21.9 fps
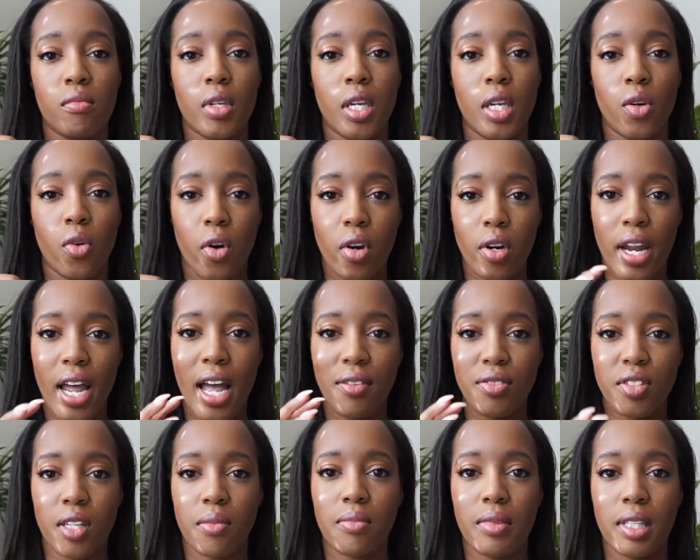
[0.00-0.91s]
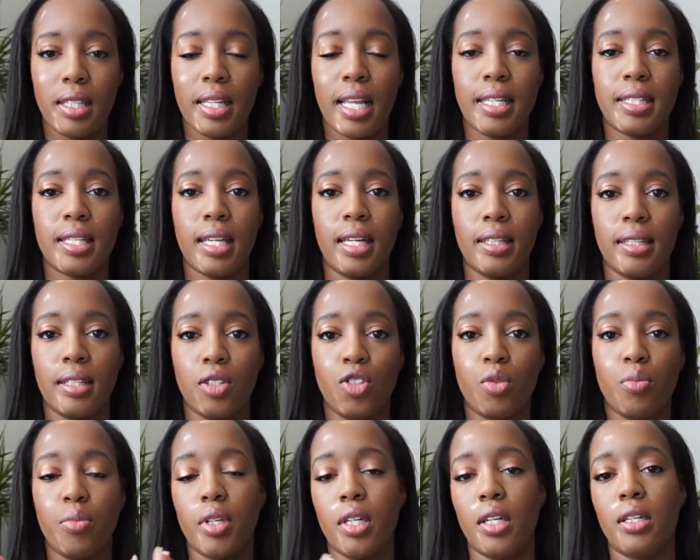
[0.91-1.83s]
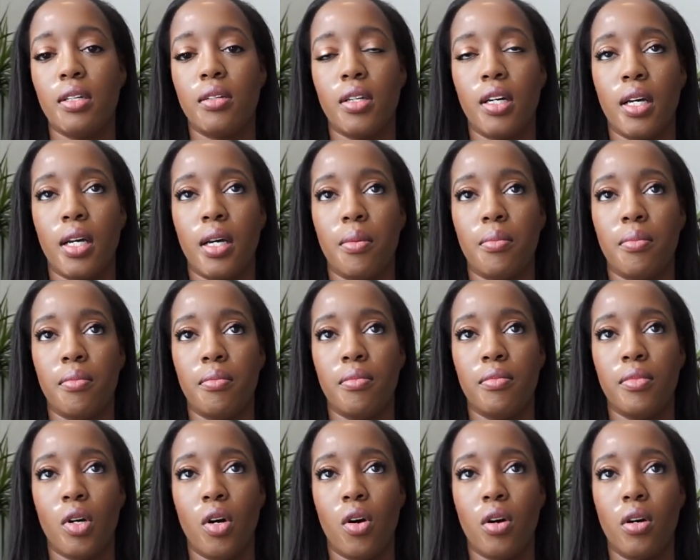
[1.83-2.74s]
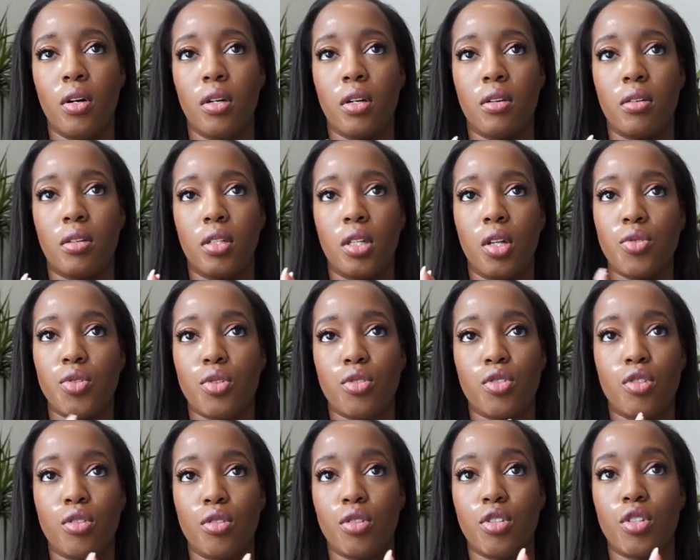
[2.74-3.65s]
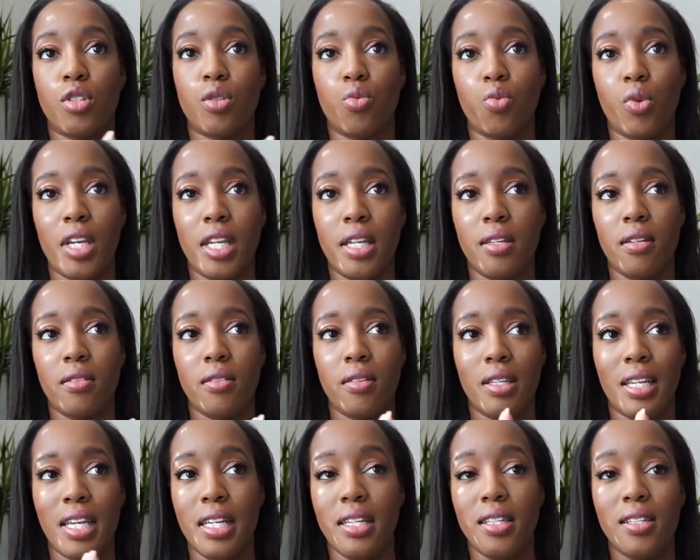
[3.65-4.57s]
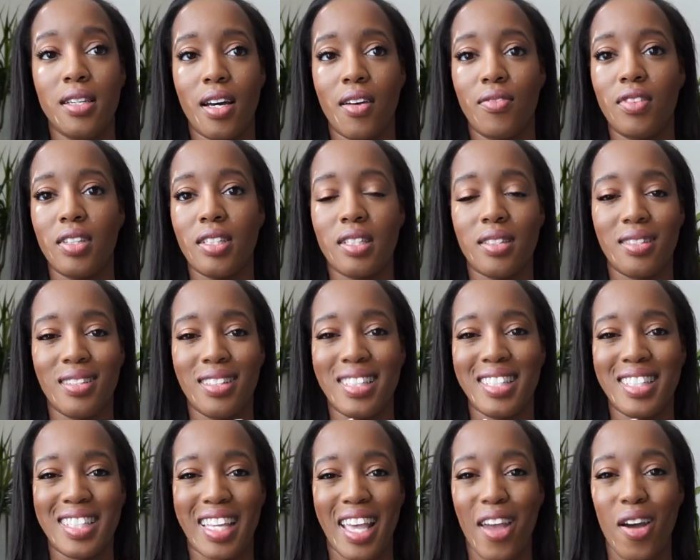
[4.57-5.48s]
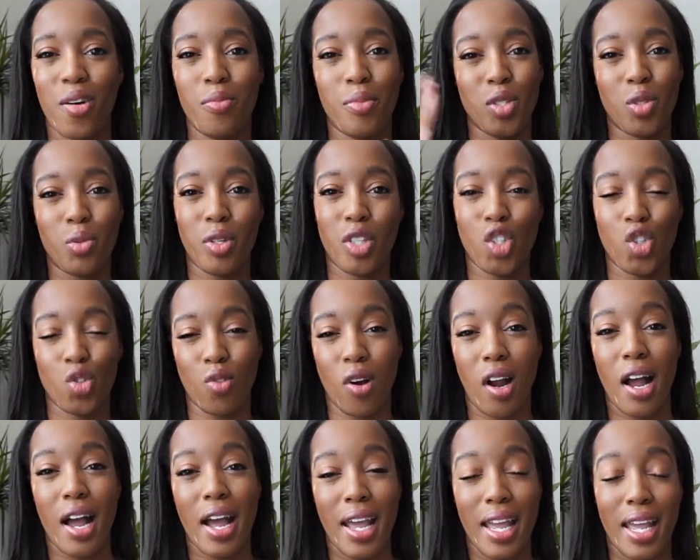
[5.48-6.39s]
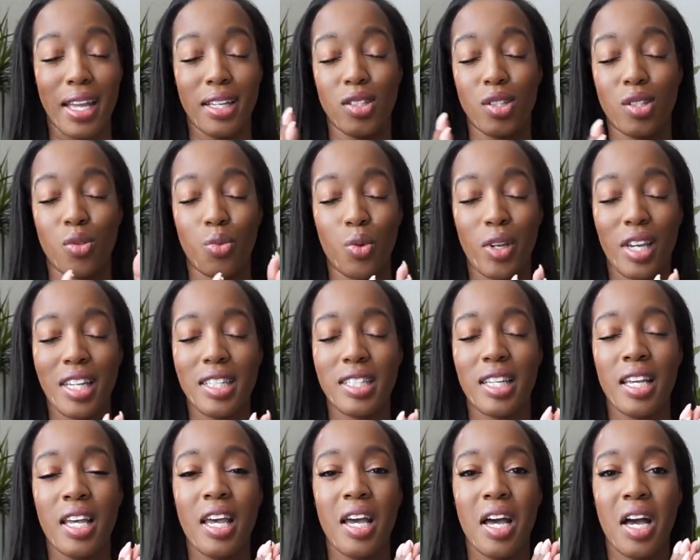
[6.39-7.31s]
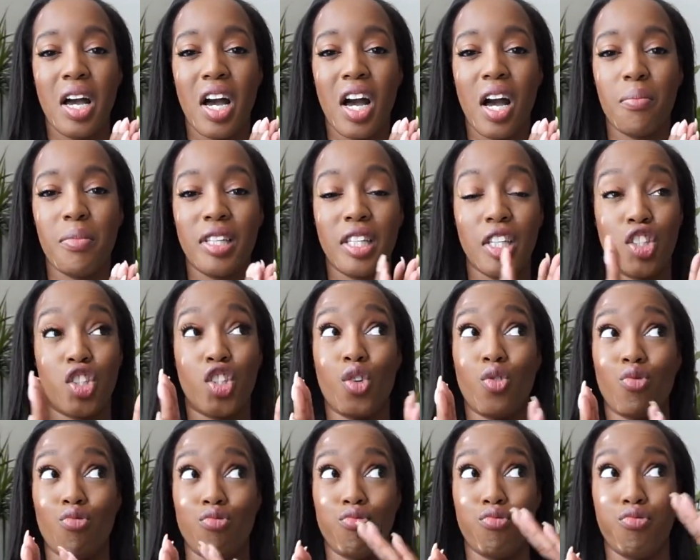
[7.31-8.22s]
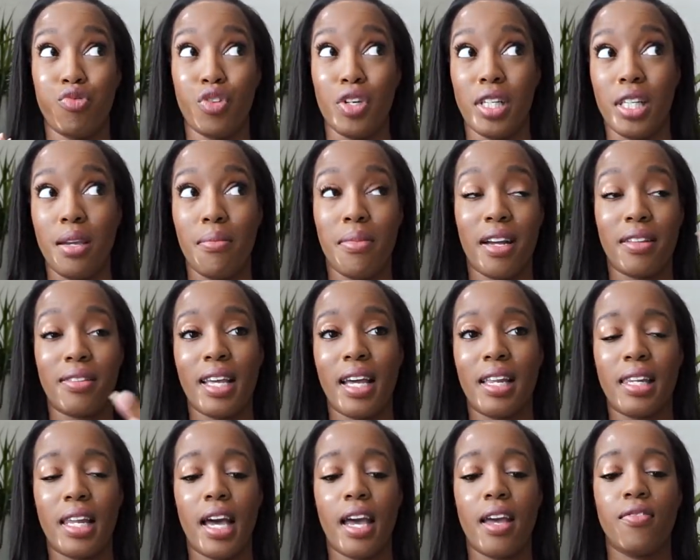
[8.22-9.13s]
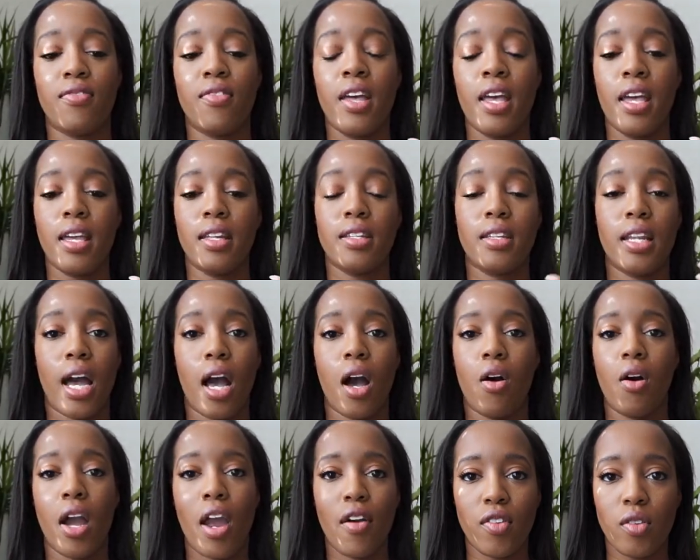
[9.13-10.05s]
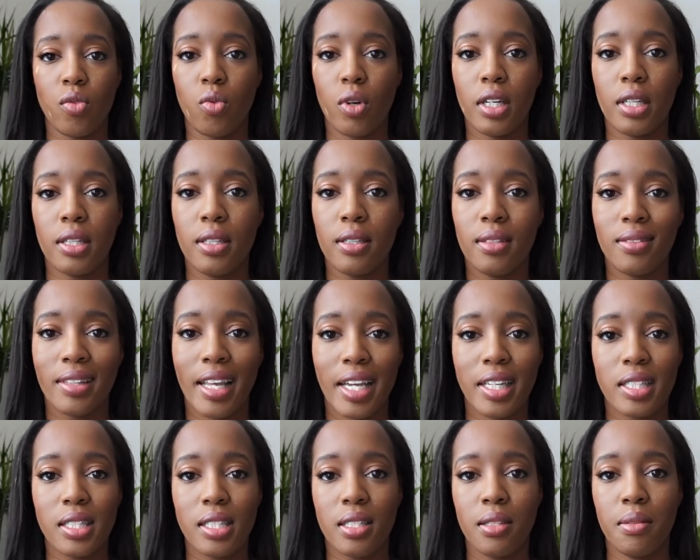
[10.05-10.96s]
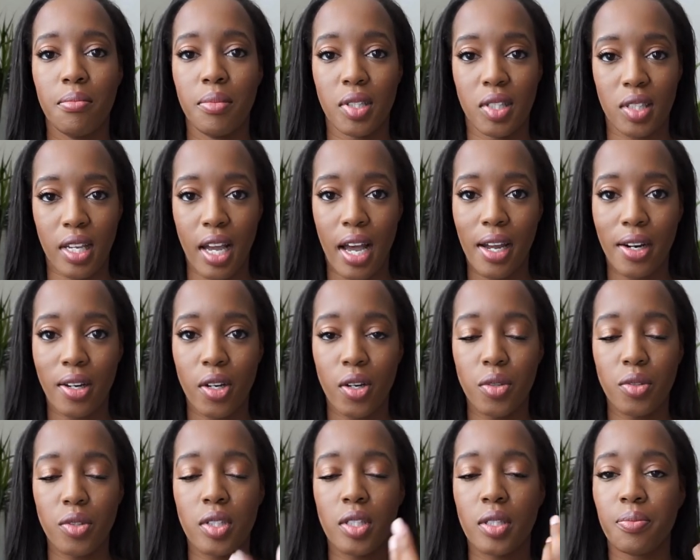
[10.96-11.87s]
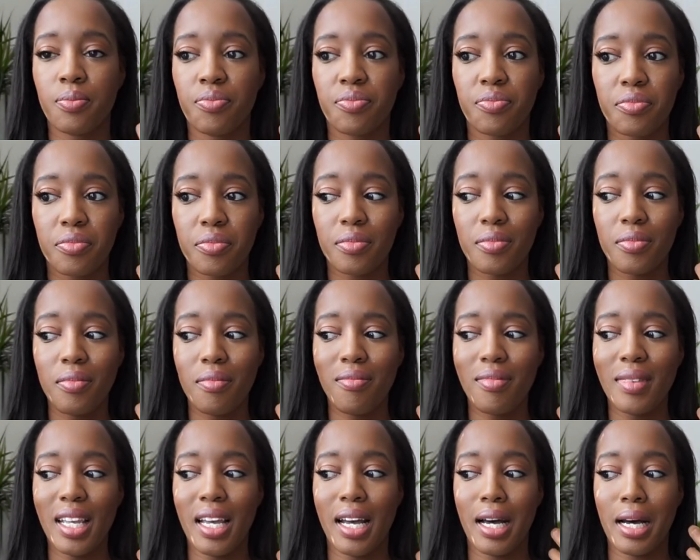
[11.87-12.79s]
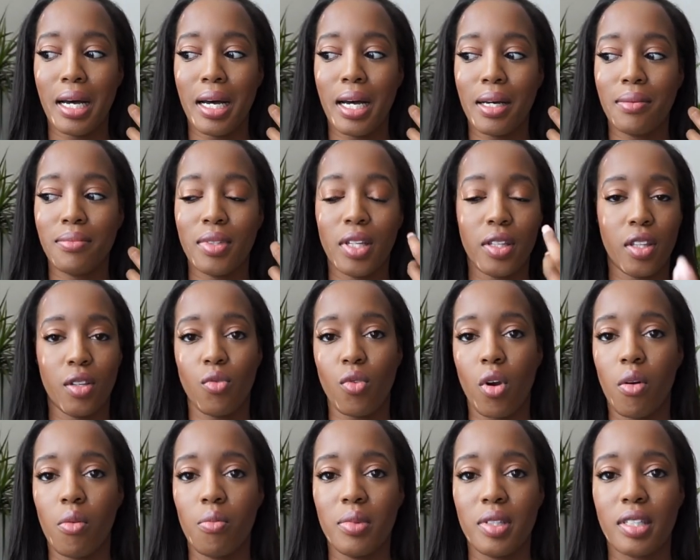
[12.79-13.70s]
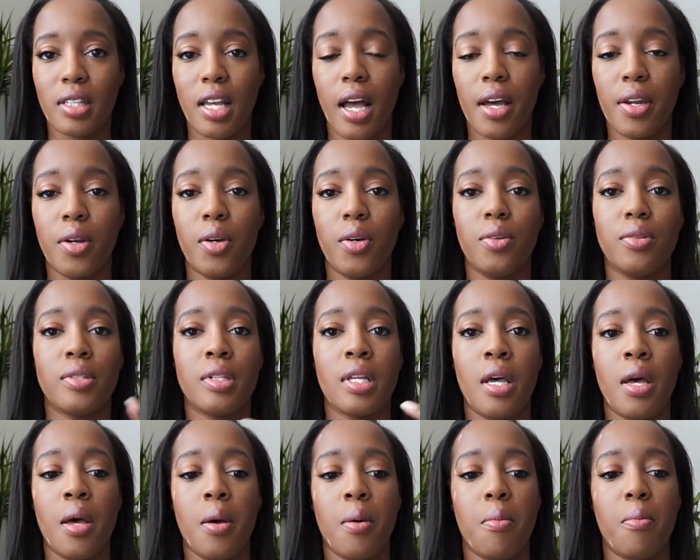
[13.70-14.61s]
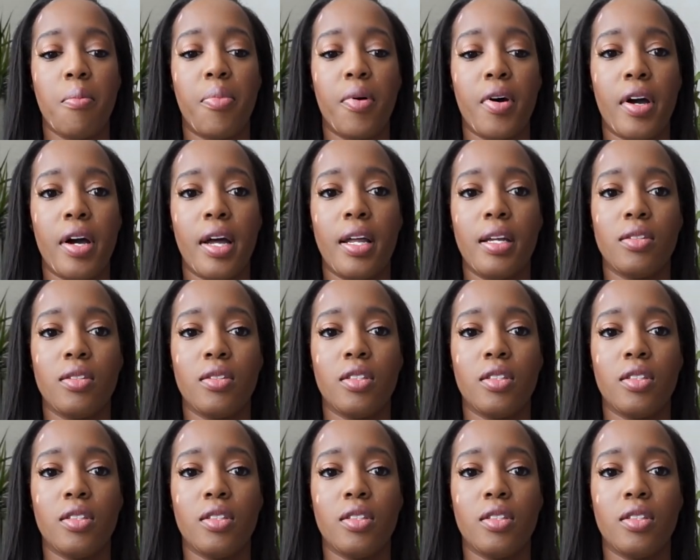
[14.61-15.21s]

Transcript: in order to have something that's a little bit closer to the sweet end of the scale between dry and sweet, unless you're really about that life. Now, everyone likes Moscatos. Nothing wrong with Moscatos, but